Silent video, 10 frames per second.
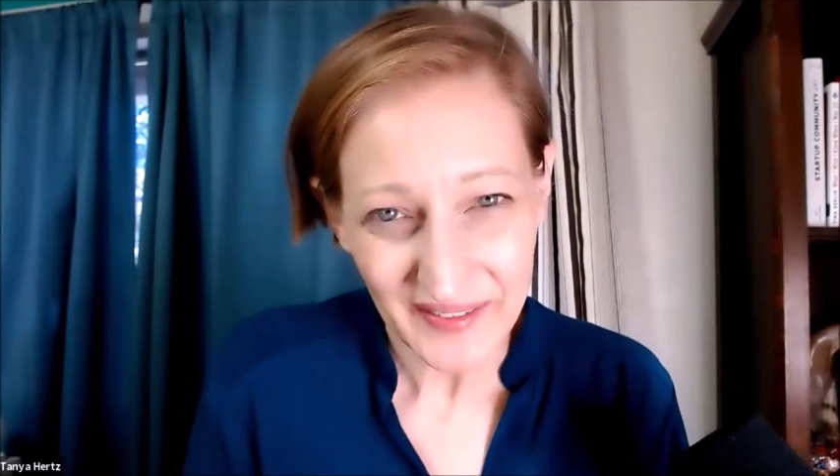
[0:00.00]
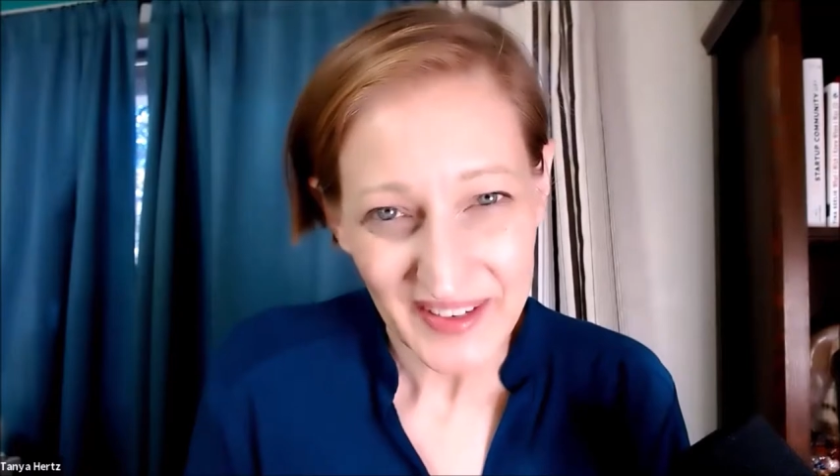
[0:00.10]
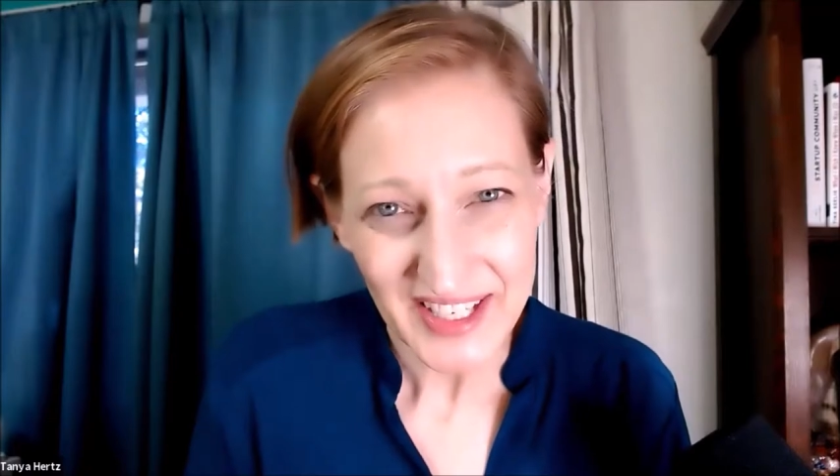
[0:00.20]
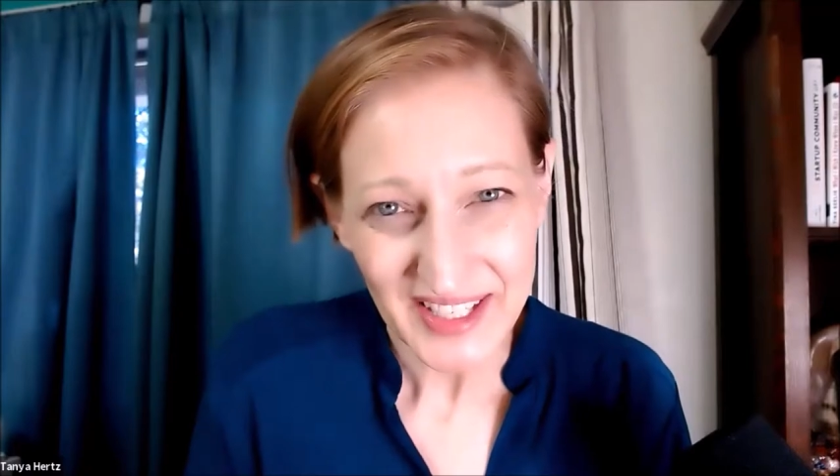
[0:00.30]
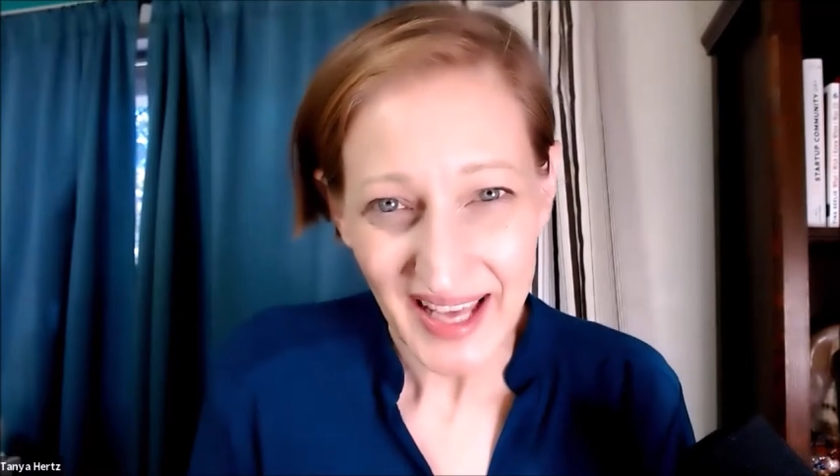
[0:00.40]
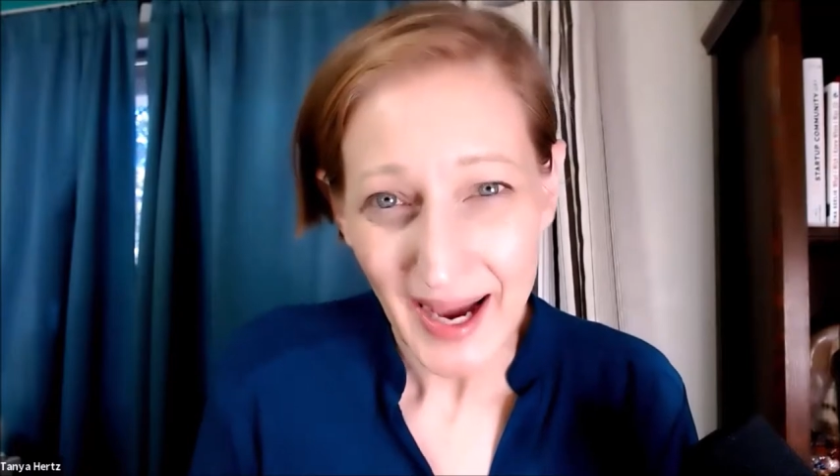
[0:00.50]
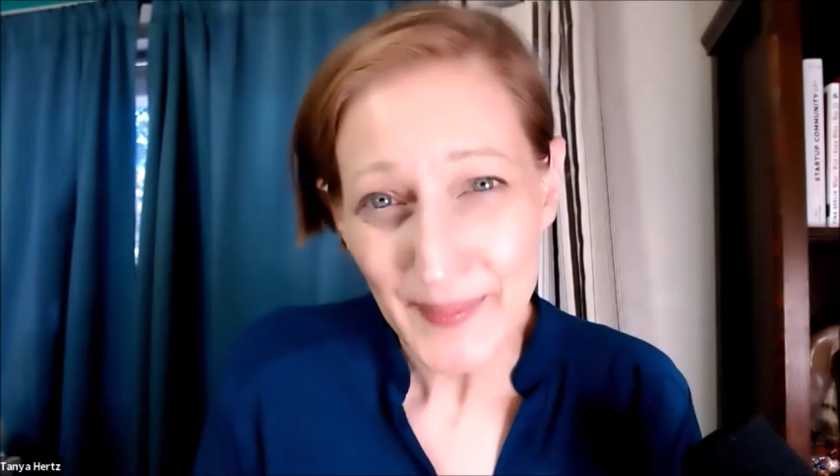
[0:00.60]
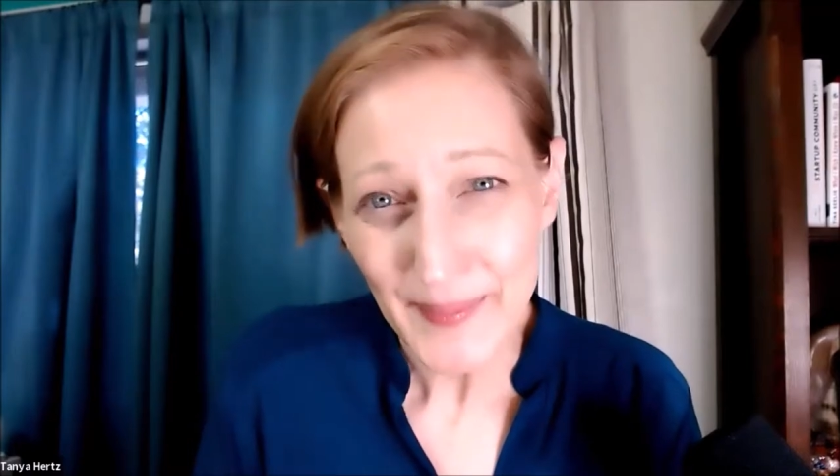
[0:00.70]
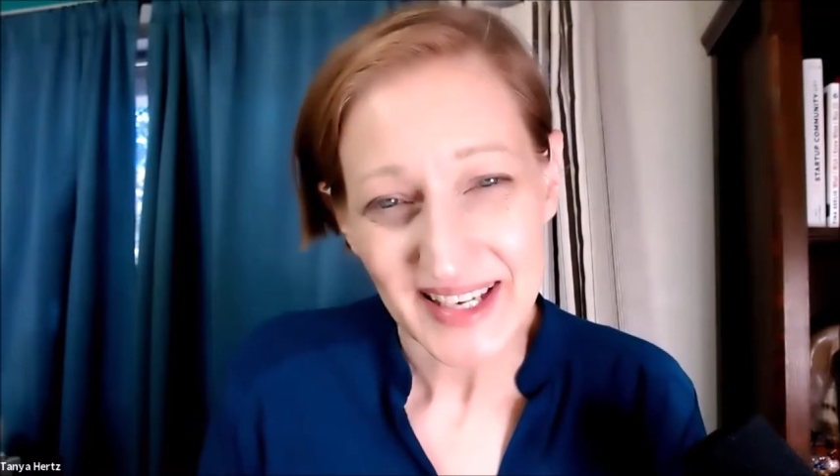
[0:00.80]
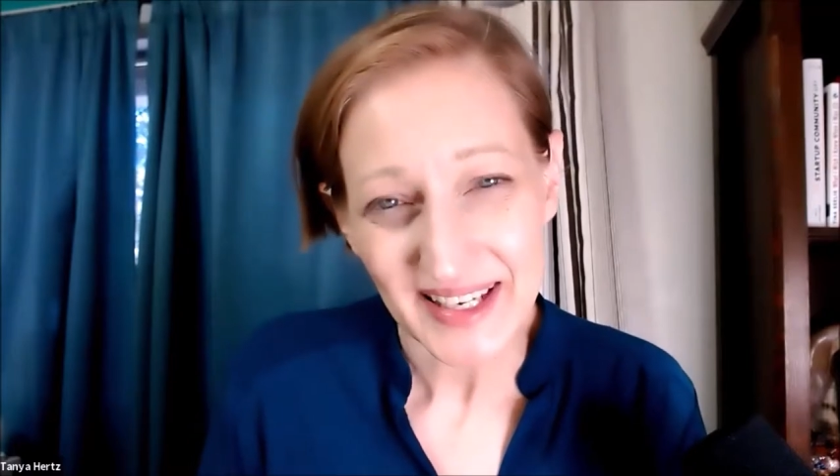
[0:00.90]
Innovation Lab
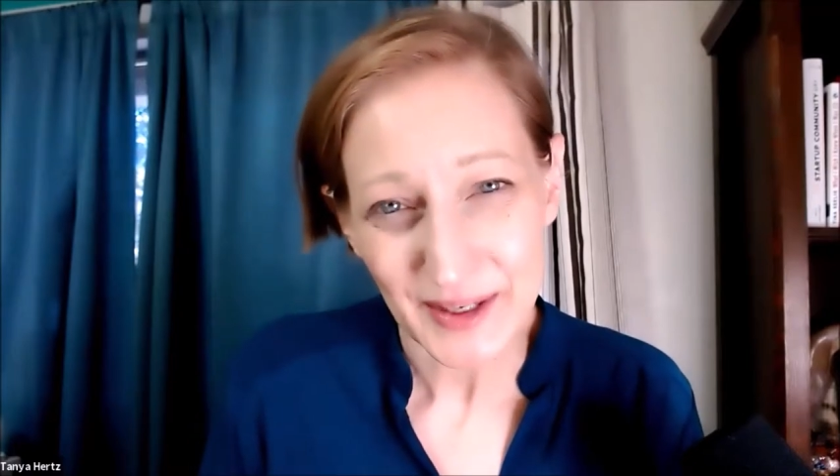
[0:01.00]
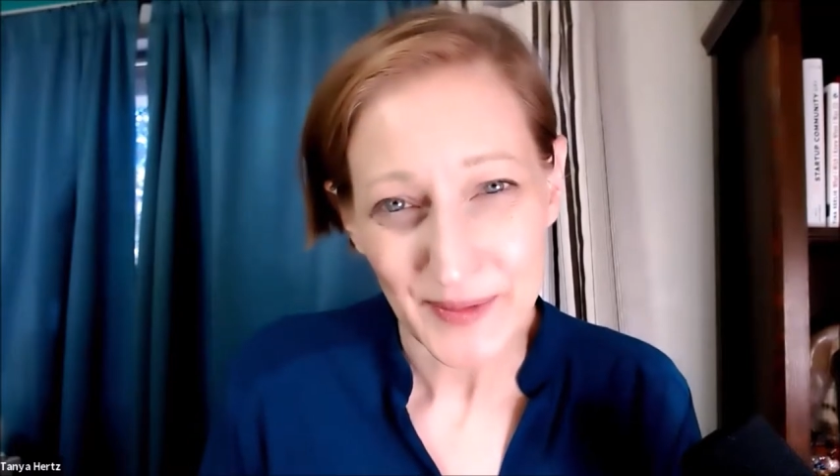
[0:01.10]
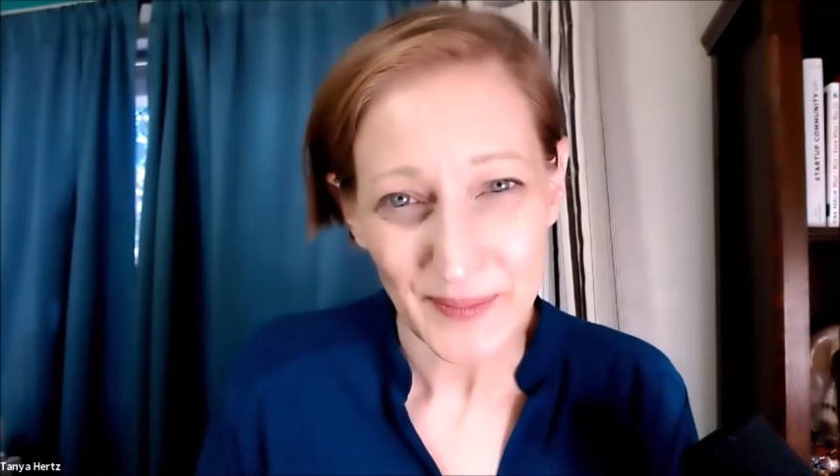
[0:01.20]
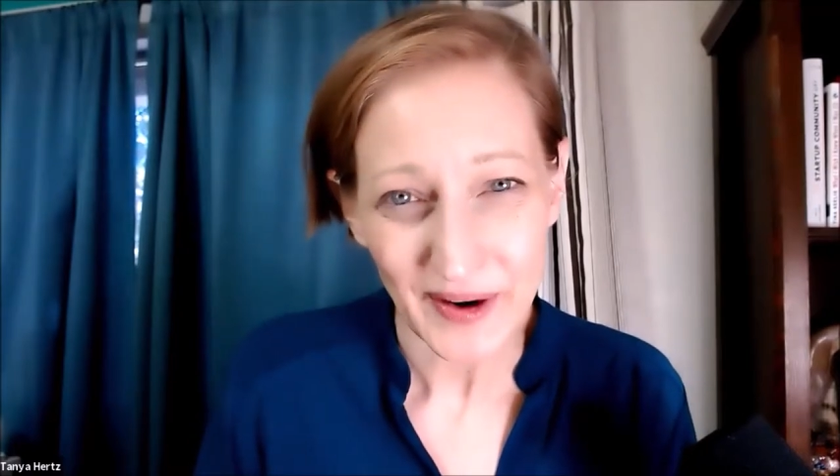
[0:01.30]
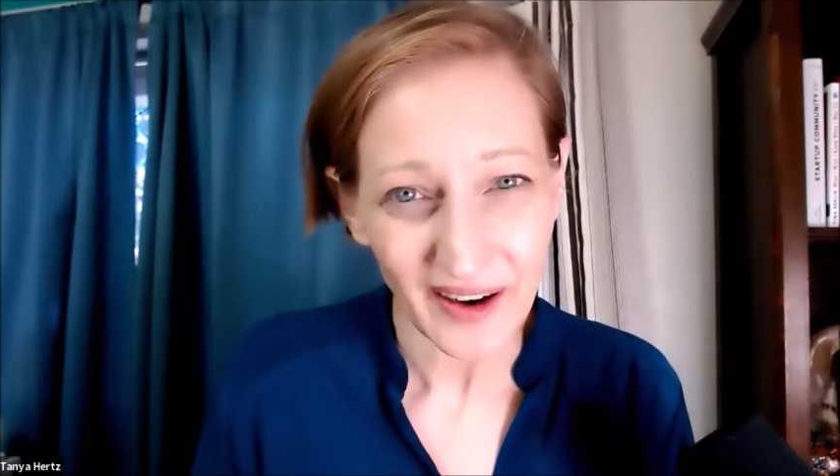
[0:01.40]
at San Diego Miramar